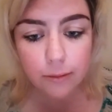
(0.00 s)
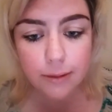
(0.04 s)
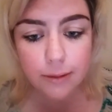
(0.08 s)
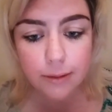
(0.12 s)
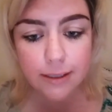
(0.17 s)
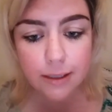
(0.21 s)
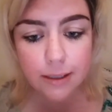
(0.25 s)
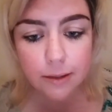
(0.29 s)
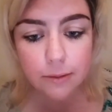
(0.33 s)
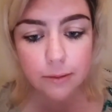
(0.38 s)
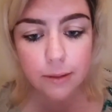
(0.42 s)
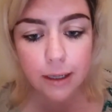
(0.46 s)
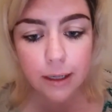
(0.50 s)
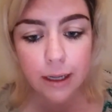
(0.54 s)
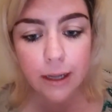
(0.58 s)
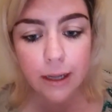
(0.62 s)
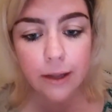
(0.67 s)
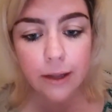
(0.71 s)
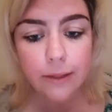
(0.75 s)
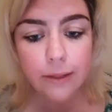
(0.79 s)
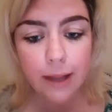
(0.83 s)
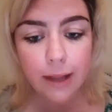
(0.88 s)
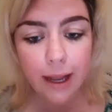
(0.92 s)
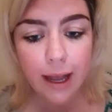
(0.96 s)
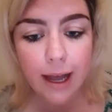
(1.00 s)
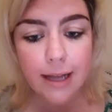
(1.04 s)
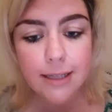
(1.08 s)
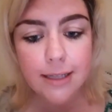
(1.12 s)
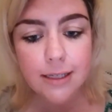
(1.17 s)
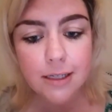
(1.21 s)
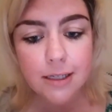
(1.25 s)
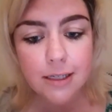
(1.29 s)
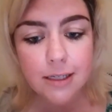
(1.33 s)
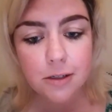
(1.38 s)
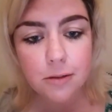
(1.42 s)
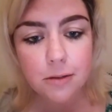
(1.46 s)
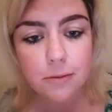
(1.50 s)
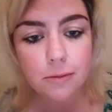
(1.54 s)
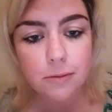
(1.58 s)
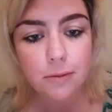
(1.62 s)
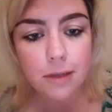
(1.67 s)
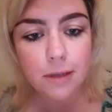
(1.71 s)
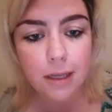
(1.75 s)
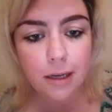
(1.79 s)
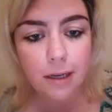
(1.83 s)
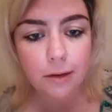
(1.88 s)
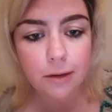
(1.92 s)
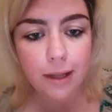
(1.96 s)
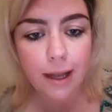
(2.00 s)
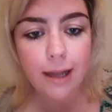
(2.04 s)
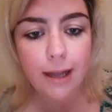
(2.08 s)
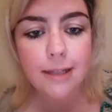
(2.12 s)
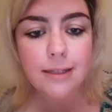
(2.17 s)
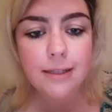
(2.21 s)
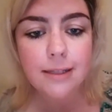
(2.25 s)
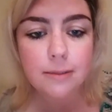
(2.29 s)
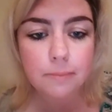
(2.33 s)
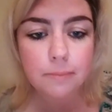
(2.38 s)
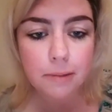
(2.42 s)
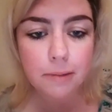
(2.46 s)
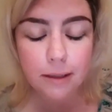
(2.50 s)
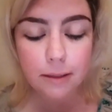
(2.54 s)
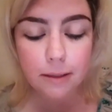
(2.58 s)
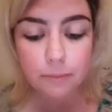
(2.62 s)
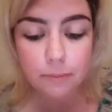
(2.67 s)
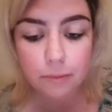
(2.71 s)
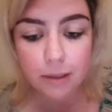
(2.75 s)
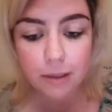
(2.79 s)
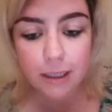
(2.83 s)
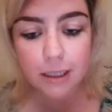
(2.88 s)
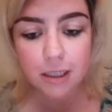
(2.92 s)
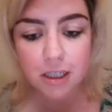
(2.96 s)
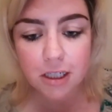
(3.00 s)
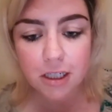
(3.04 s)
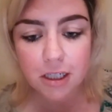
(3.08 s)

So they had to, you know, they had to build a bridge.